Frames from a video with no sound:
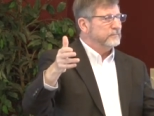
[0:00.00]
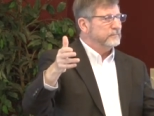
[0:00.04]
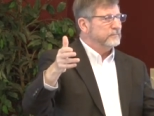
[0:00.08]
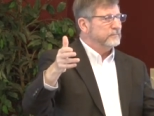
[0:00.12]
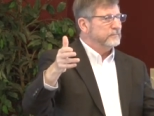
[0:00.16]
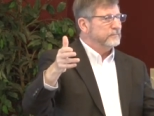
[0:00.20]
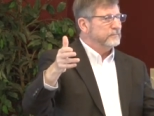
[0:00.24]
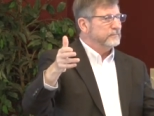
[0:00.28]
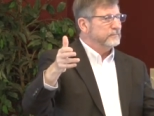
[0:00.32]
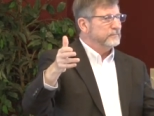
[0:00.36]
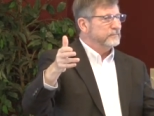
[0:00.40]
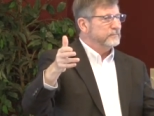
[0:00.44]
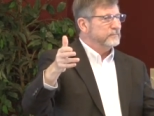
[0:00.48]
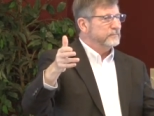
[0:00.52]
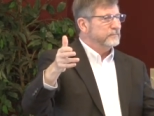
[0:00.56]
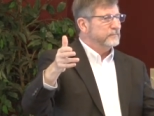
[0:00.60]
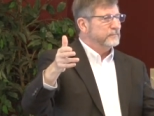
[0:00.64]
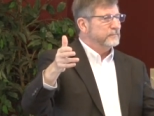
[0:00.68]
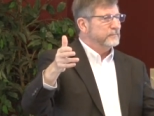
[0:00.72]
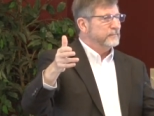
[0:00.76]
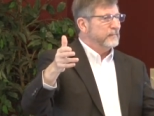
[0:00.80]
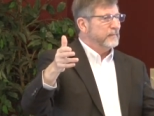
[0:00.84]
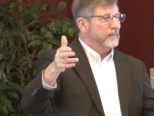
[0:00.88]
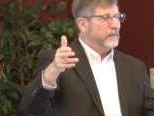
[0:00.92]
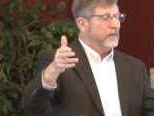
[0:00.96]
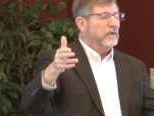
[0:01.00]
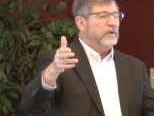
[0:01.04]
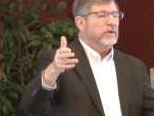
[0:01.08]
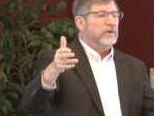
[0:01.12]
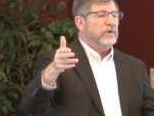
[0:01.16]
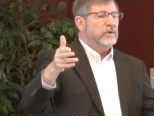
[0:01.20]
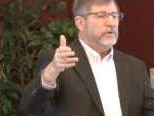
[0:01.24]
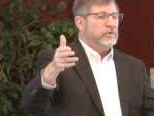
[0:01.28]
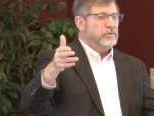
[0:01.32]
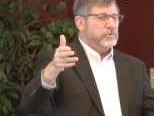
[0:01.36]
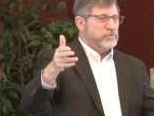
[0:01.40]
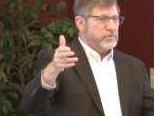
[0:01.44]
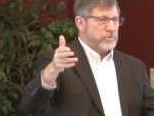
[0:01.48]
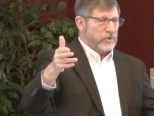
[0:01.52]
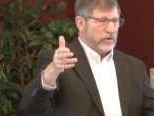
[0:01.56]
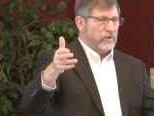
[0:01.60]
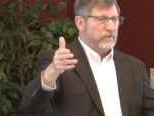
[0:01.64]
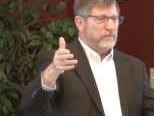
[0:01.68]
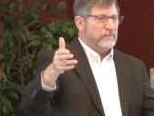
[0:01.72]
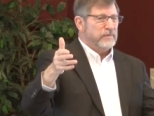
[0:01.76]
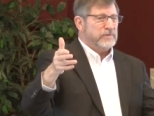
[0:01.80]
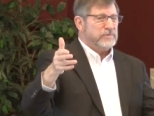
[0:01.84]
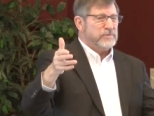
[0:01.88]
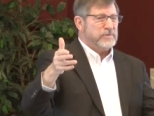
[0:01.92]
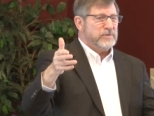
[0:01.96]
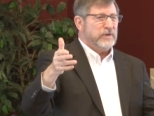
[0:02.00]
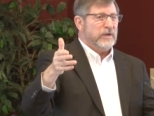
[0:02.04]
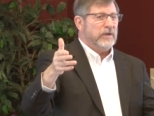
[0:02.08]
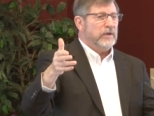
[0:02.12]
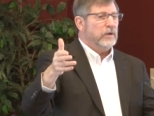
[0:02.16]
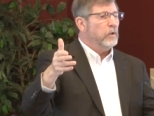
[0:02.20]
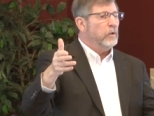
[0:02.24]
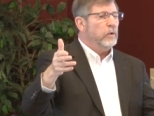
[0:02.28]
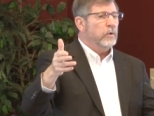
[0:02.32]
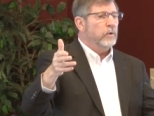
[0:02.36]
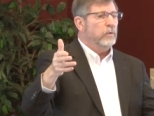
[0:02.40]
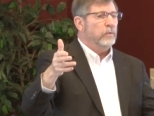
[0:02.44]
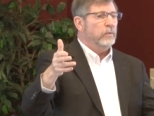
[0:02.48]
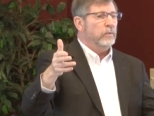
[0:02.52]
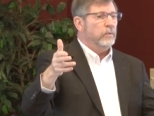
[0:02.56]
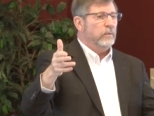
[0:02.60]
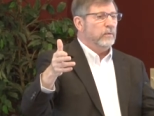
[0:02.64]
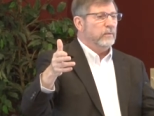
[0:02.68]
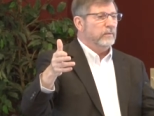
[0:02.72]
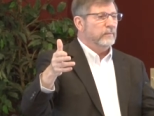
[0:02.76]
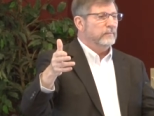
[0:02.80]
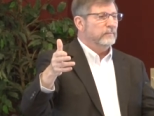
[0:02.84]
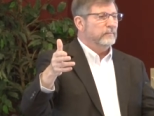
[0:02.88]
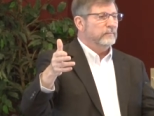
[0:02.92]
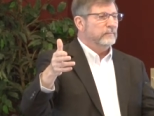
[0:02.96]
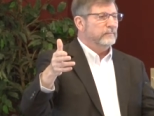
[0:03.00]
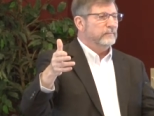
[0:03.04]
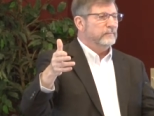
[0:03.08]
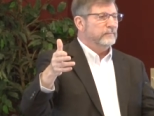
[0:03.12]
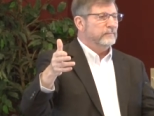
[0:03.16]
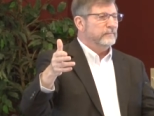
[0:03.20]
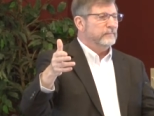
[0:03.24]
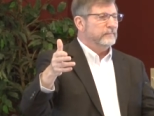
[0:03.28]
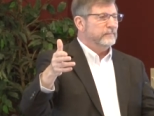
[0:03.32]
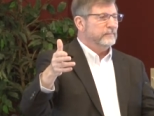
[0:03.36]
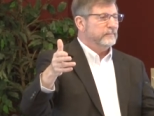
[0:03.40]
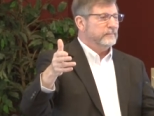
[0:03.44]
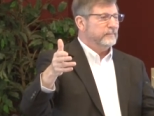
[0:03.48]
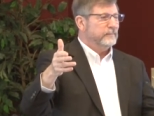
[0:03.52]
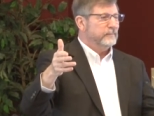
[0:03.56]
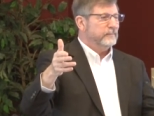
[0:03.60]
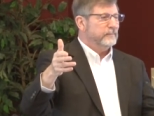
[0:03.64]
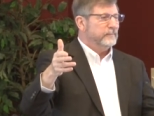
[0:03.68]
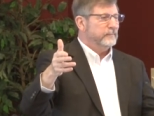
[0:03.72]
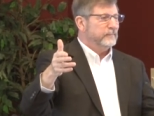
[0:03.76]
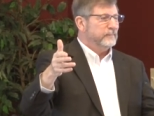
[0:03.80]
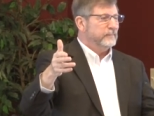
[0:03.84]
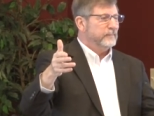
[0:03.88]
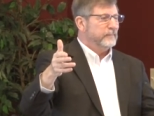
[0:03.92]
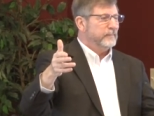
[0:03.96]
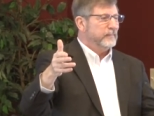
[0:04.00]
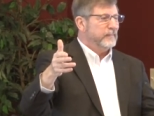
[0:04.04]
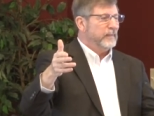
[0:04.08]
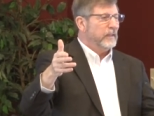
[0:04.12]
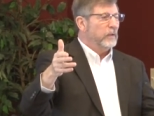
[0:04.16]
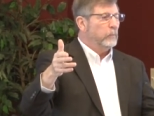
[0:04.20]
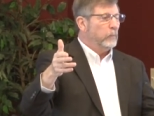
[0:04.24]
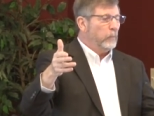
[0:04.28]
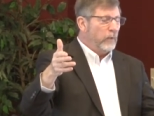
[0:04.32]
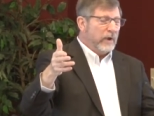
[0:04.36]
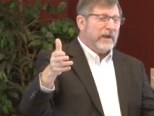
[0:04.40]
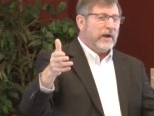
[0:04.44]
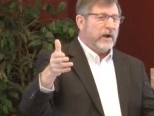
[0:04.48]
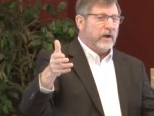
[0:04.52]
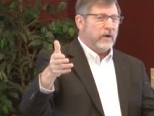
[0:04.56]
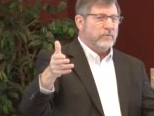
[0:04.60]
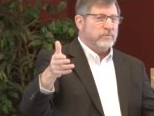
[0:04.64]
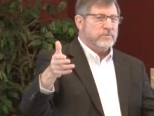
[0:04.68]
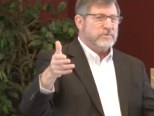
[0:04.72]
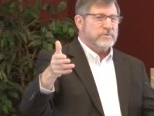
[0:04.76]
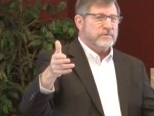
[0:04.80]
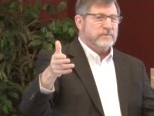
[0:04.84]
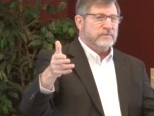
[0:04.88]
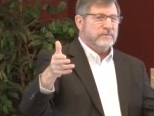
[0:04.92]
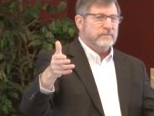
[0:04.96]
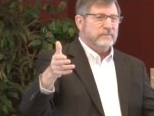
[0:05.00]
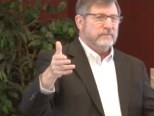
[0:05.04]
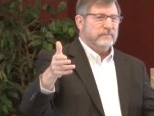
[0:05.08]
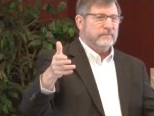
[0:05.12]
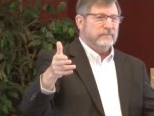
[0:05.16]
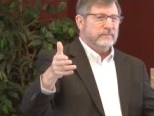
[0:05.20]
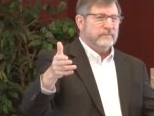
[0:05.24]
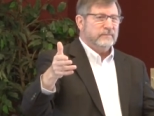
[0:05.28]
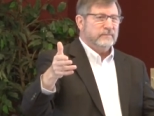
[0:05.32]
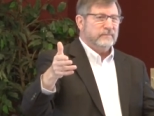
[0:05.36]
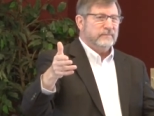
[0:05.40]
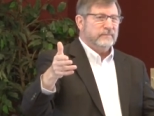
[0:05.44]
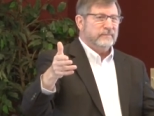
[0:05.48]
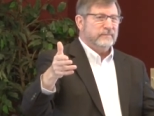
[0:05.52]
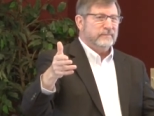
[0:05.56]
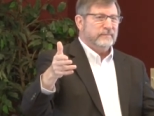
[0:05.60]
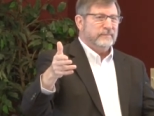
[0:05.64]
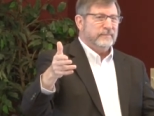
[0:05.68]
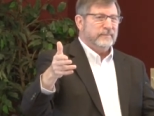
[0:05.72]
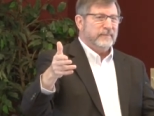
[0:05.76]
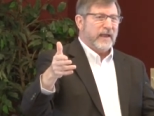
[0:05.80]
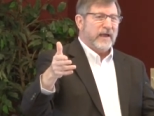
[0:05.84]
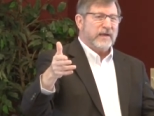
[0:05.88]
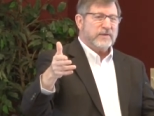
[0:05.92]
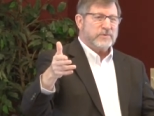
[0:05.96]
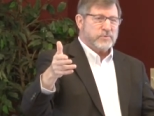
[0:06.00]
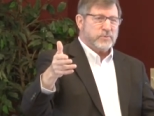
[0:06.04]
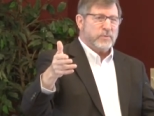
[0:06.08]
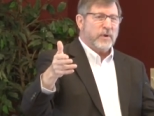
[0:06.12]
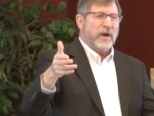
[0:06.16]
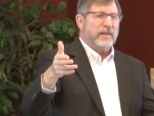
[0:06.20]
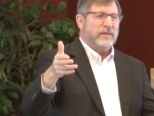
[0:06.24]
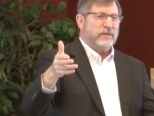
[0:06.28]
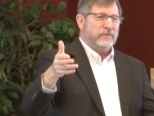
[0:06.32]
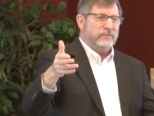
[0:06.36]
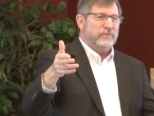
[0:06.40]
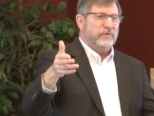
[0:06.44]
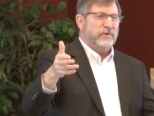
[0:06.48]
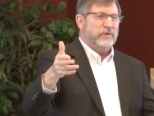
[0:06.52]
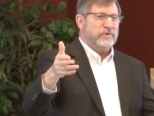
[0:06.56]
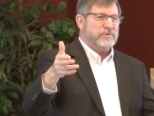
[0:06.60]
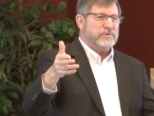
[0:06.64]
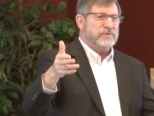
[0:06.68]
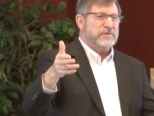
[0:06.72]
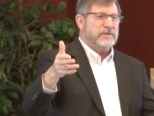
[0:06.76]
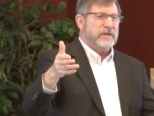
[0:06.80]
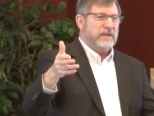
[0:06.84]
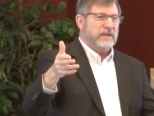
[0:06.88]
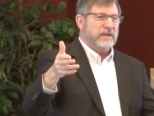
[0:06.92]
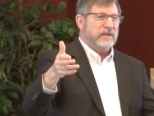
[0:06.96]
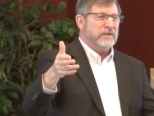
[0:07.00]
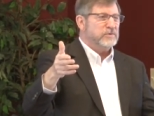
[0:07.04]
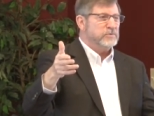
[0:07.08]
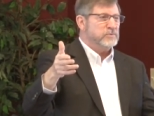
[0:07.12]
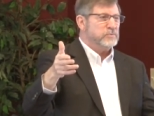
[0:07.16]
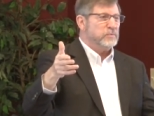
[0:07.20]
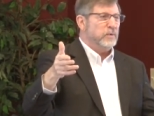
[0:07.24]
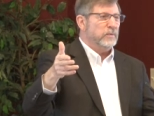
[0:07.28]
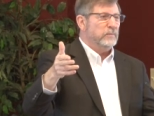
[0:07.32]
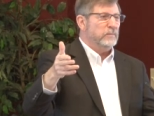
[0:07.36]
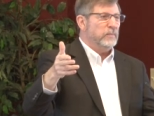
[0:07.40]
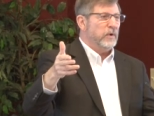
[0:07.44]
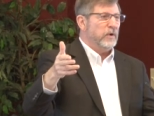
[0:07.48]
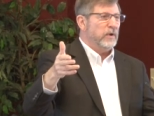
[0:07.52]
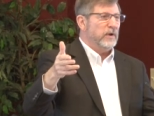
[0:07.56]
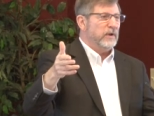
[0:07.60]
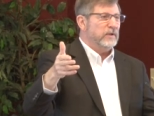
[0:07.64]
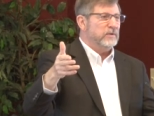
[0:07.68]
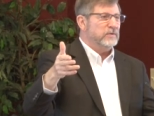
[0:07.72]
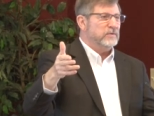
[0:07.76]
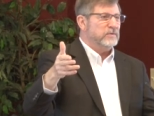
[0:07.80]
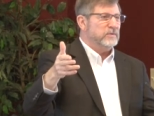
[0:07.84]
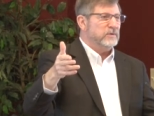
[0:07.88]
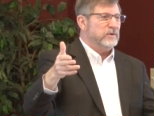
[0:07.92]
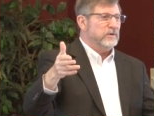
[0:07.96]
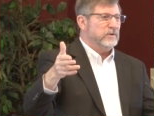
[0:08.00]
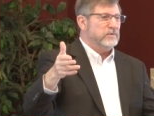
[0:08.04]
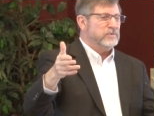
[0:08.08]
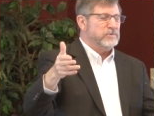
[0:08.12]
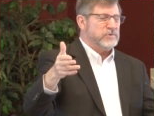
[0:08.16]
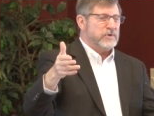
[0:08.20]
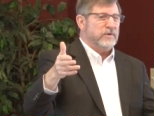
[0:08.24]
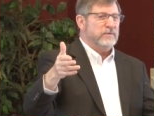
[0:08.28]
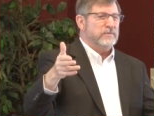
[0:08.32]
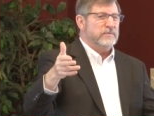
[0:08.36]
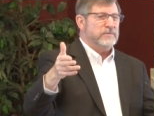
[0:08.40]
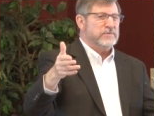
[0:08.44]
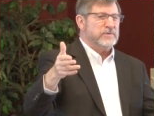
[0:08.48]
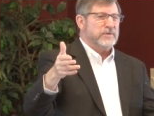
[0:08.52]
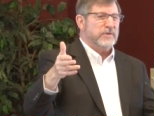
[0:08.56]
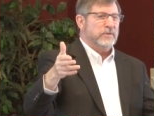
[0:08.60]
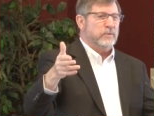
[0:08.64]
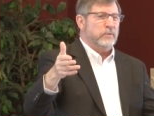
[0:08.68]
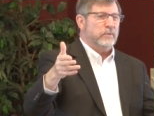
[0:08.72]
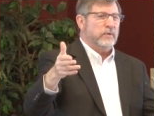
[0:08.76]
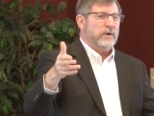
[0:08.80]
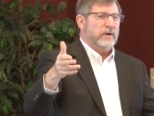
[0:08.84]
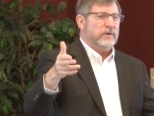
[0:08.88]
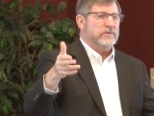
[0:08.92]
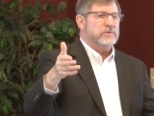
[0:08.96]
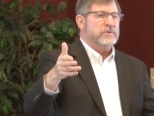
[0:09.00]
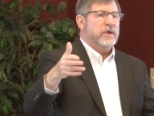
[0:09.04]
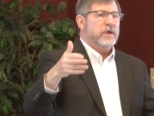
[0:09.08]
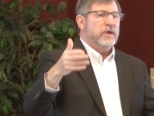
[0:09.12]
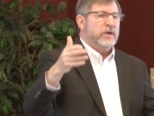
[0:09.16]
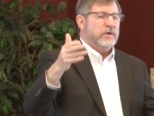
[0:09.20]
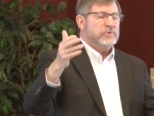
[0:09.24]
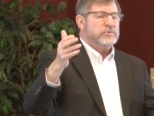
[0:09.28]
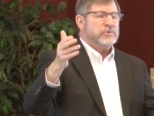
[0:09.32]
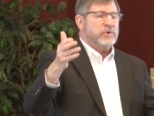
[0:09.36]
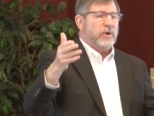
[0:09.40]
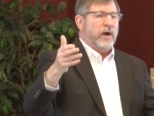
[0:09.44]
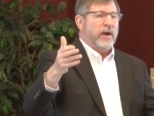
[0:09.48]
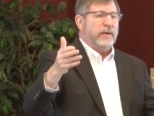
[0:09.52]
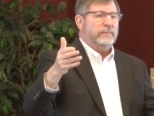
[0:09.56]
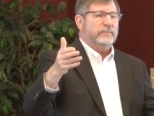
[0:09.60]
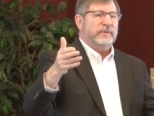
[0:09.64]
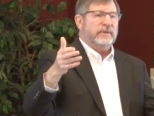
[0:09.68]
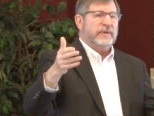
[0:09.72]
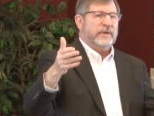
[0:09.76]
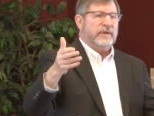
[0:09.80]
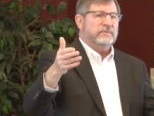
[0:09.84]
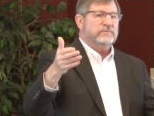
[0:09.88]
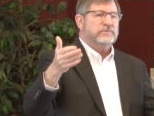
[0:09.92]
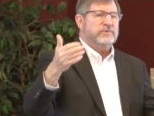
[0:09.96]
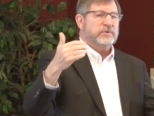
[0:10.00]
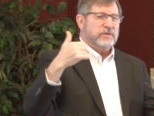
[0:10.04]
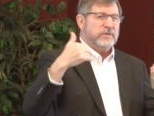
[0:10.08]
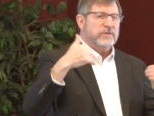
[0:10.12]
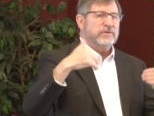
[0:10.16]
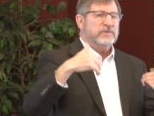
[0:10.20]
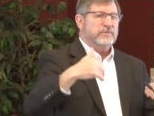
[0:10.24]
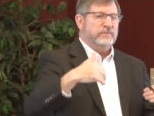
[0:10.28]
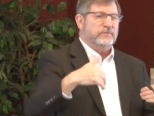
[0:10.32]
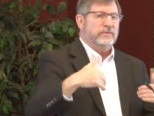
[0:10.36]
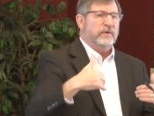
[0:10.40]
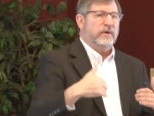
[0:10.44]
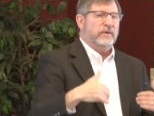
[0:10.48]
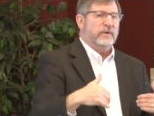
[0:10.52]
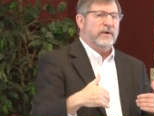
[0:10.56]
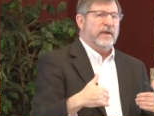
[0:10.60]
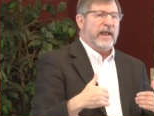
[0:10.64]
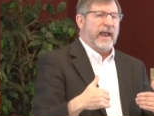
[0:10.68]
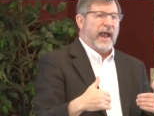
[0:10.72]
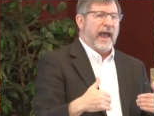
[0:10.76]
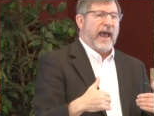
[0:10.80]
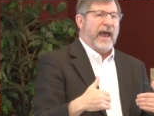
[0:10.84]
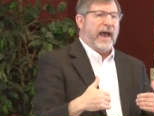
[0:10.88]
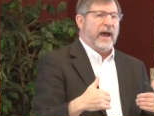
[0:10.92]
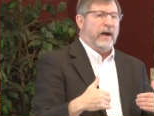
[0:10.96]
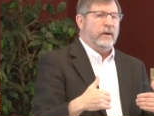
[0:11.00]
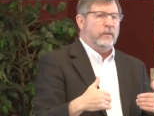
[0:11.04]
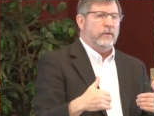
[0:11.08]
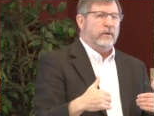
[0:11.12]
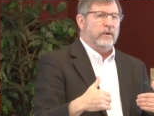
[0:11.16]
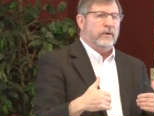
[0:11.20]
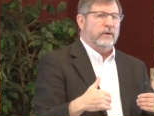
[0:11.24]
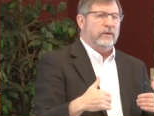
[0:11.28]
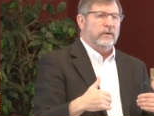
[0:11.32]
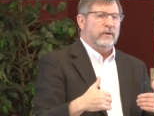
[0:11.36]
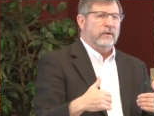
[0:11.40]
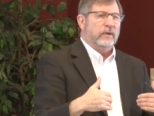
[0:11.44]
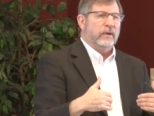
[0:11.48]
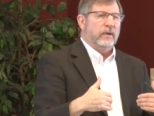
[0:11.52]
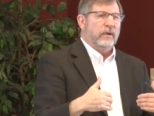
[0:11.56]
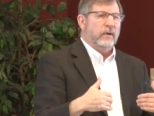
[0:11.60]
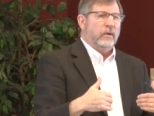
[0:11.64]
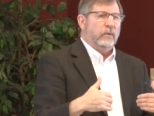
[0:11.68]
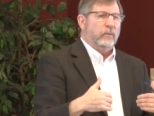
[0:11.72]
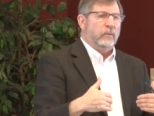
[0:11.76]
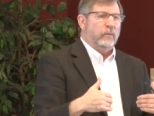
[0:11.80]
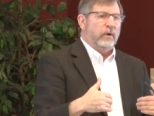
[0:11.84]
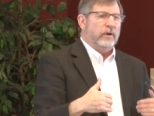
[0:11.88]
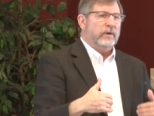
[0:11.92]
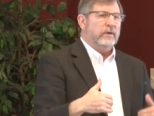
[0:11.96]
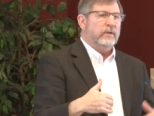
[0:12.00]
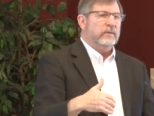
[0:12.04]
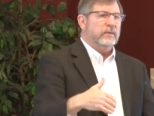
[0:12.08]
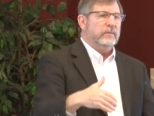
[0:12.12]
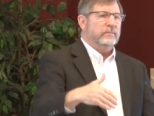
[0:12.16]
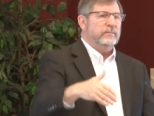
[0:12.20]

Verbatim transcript: Servicing, Servicing who? Widows. That's why the first deacons were brought to servicing the widows. So I believe to this very hour, one of the